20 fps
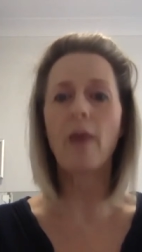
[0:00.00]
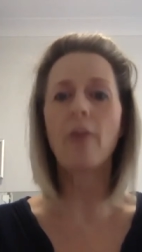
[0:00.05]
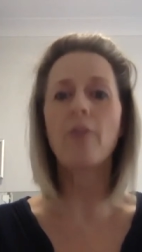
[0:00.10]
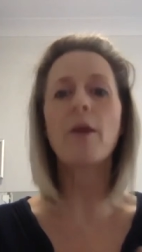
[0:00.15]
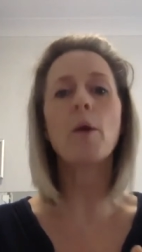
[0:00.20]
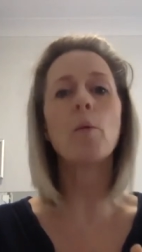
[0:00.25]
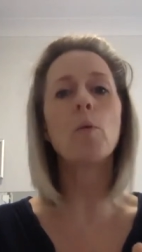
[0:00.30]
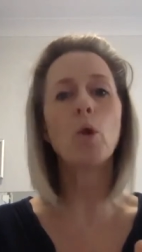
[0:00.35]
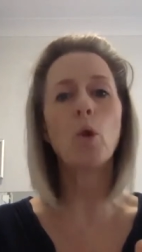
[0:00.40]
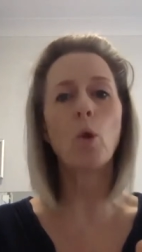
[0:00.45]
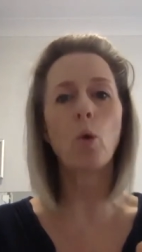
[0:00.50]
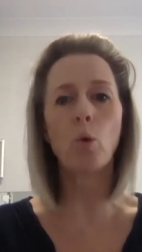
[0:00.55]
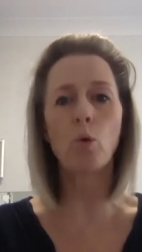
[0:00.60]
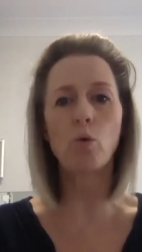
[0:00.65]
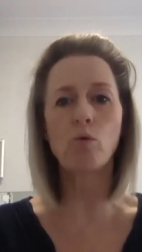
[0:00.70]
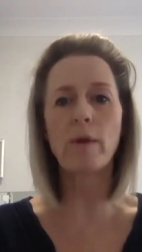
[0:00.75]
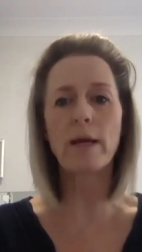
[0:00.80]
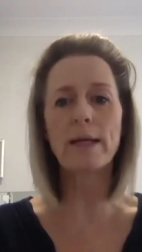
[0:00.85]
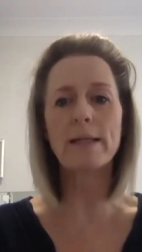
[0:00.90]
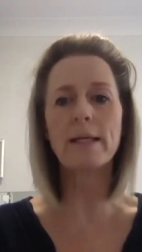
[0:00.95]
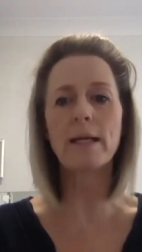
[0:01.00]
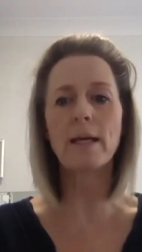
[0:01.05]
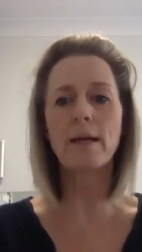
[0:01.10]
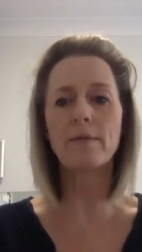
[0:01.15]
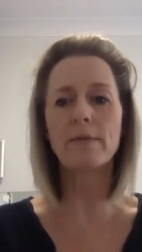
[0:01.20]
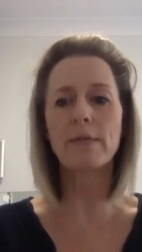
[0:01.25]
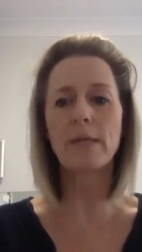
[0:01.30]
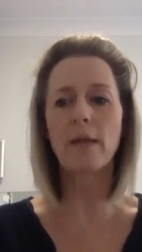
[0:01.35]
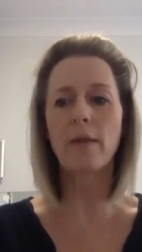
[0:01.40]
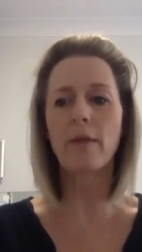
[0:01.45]
They will already
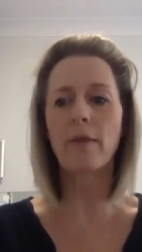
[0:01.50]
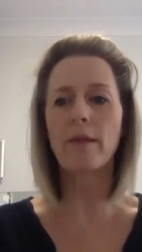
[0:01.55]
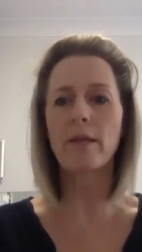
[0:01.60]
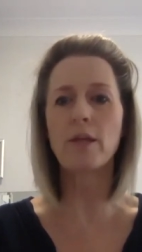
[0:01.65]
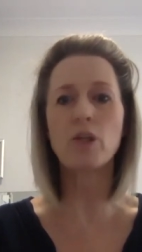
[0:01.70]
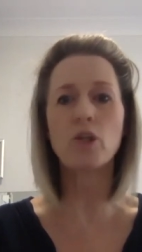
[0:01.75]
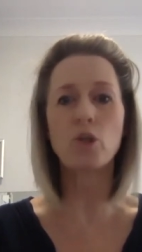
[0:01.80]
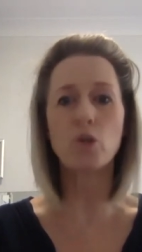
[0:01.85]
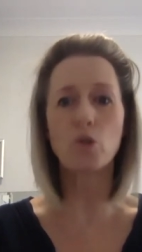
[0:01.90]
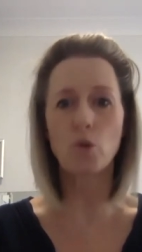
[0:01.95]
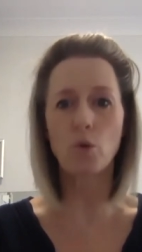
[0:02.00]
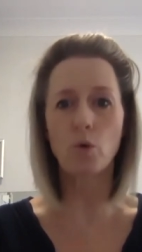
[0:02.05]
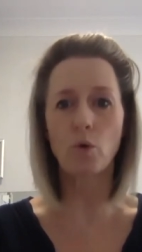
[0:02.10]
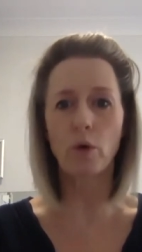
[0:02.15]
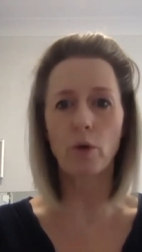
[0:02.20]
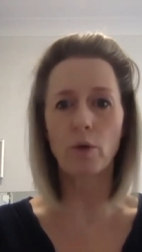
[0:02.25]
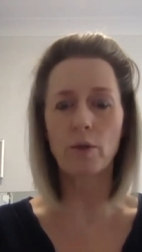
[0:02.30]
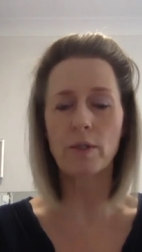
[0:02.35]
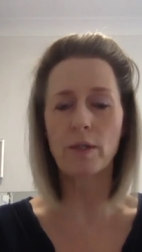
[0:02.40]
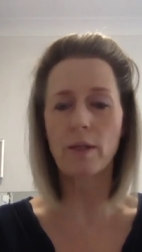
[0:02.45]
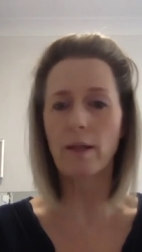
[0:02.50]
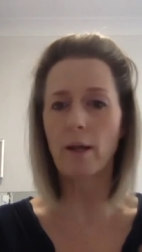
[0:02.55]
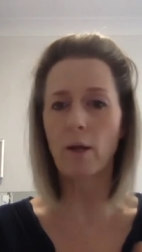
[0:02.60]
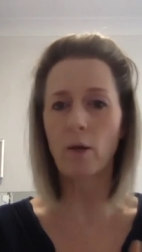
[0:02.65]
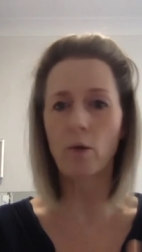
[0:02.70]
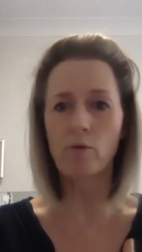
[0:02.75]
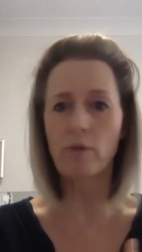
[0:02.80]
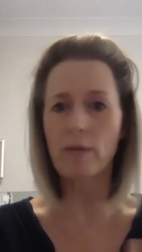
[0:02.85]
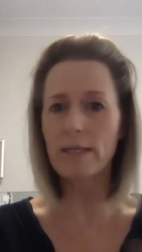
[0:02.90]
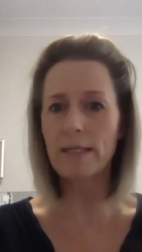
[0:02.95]
have done the tutorial, so they'll
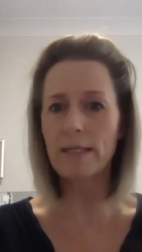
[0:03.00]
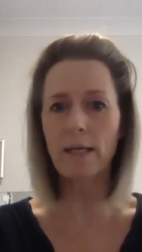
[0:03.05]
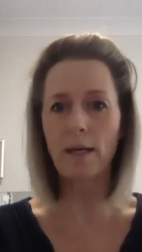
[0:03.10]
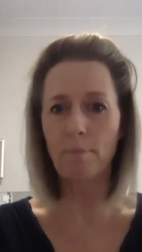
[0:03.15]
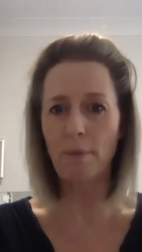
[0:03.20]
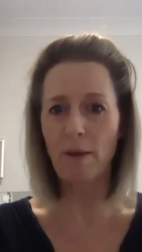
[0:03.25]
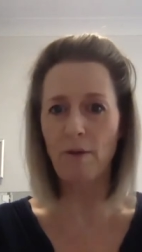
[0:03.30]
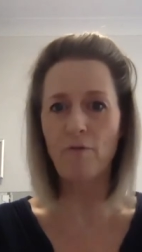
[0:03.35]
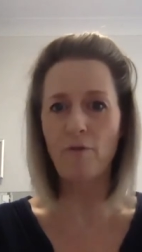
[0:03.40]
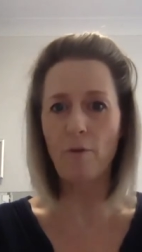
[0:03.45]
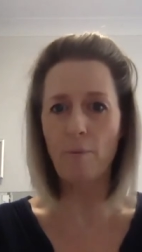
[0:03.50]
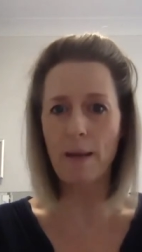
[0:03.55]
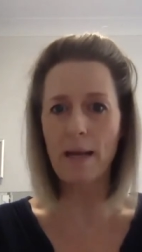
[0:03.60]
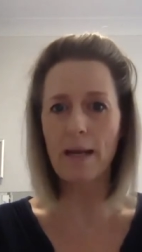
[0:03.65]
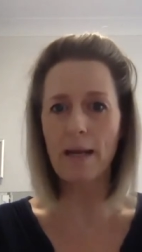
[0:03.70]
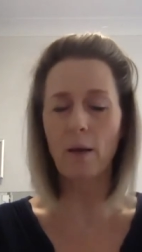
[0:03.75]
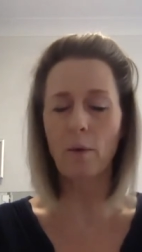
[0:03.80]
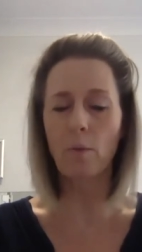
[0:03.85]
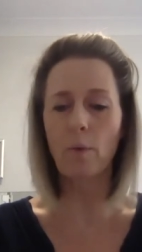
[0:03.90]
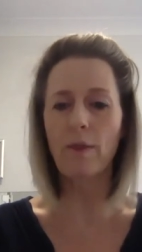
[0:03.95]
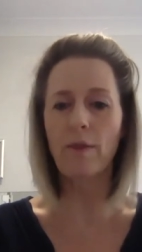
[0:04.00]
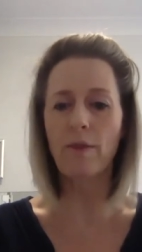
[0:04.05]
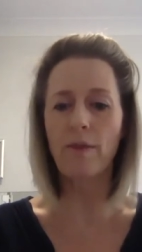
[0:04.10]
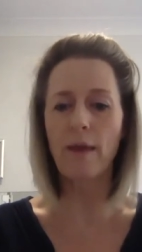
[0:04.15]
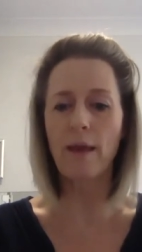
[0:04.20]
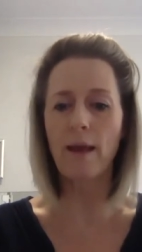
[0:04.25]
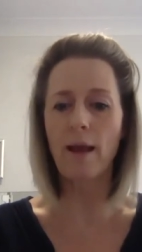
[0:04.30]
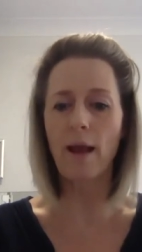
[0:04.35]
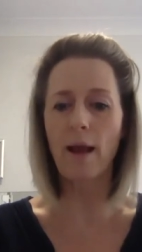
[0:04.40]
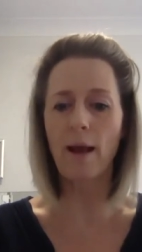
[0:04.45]
already be familiar with
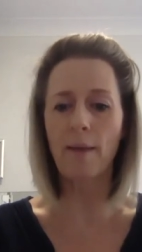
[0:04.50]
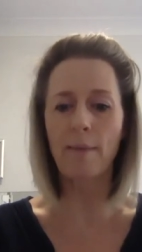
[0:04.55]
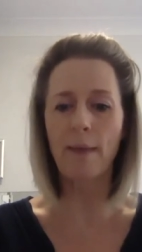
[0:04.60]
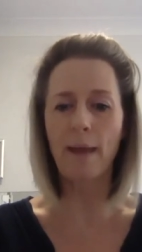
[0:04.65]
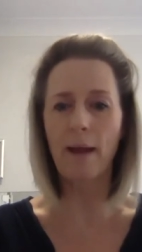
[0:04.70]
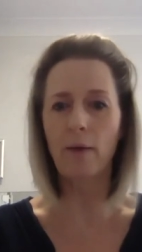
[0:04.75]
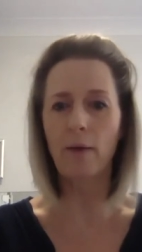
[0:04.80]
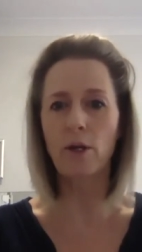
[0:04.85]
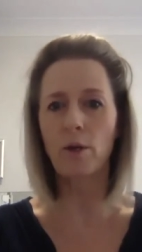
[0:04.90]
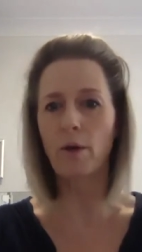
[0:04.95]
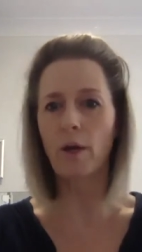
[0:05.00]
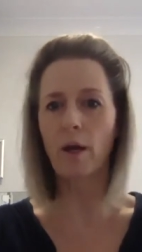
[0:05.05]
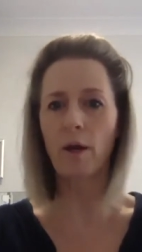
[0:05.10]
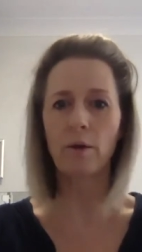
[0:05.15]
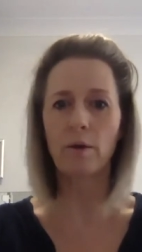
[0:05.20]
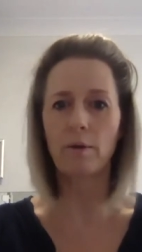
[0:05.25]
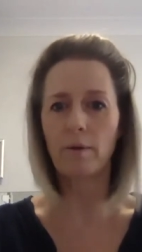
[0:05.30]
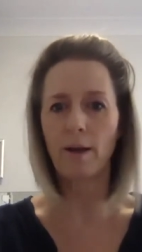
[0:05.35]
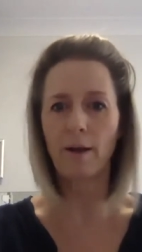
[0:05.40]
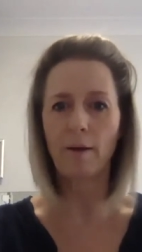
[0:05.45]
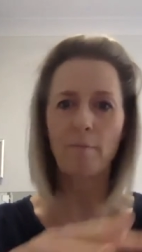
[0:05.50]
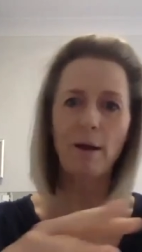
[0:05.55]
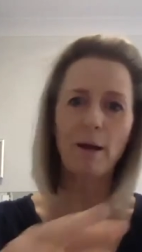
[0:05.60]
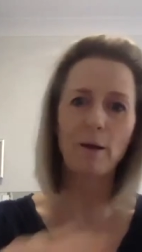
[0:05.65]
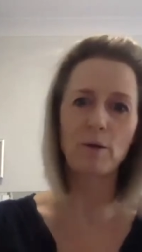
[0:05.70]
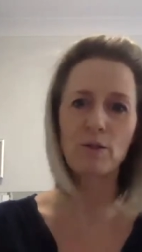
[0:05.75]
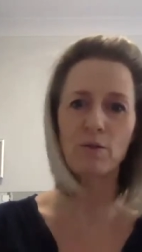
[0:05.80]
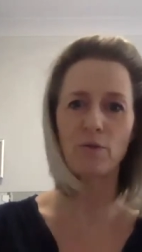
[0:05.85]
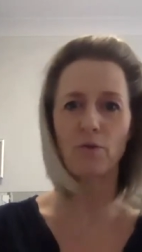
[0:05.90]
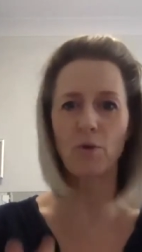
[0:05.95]
the how you go
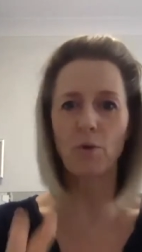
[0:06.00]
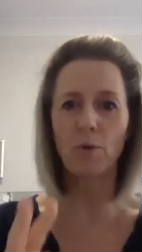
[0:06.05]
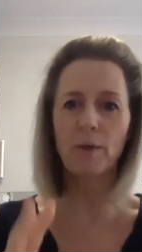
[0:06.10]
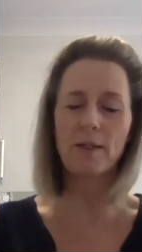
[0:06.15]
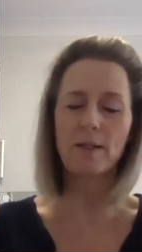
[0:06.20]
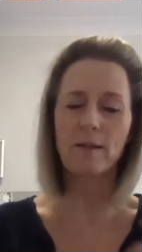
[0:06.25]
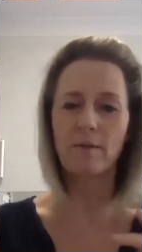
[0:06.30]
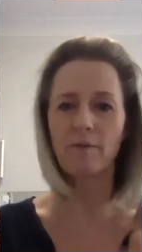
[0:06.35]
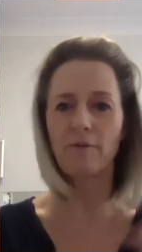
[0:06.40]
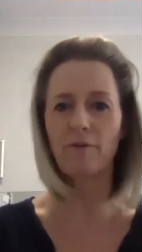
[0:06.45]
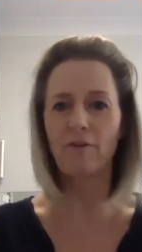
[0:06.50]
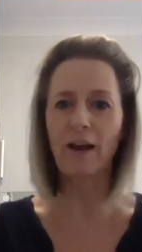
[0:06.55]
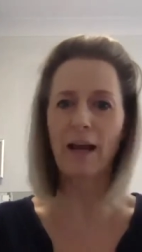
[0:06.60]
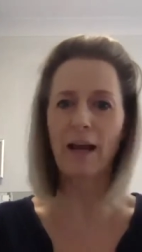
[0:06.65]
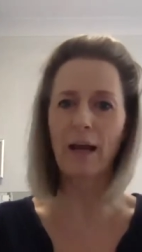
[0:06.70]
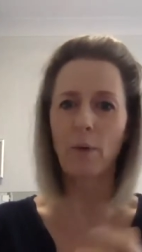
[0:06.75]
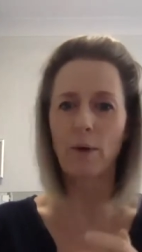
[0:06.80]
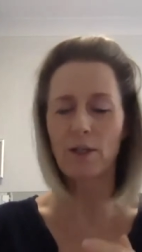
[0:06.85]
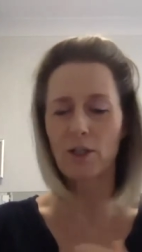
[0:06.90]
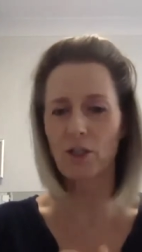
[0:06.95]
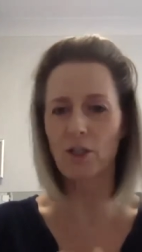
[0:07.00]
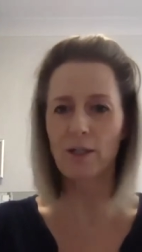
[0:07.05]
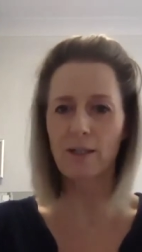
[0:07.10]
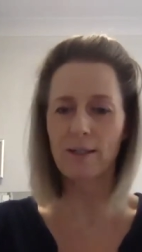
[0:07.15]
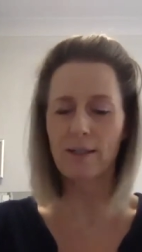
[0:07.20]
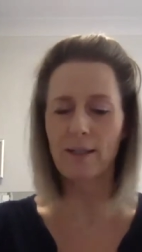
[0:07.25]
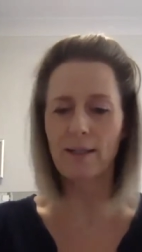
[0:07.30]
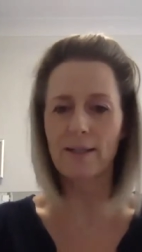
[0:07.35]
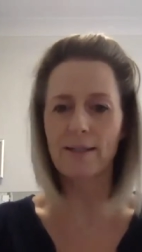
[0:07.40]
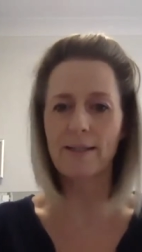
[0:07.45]
backwards and forwards and flag
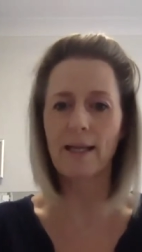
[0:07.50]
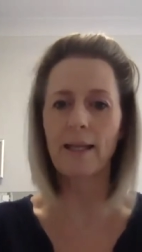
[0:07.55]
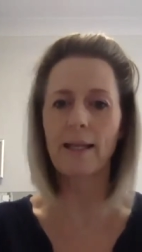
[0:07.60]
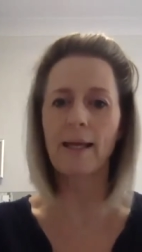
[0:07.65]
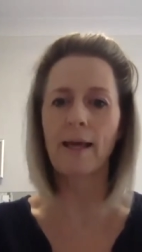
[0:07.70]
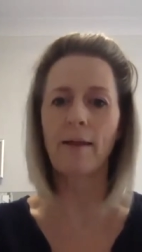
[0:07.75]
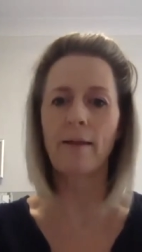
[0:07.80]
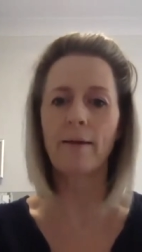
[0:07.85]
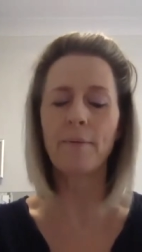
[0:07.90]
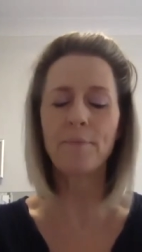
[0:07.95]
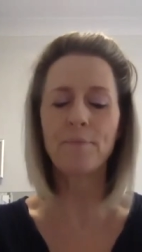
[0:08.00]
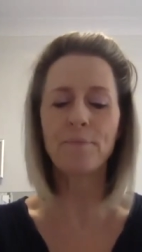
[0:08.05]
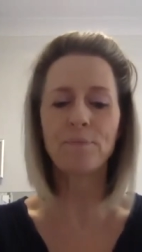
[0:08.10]
questions and this, that and the other.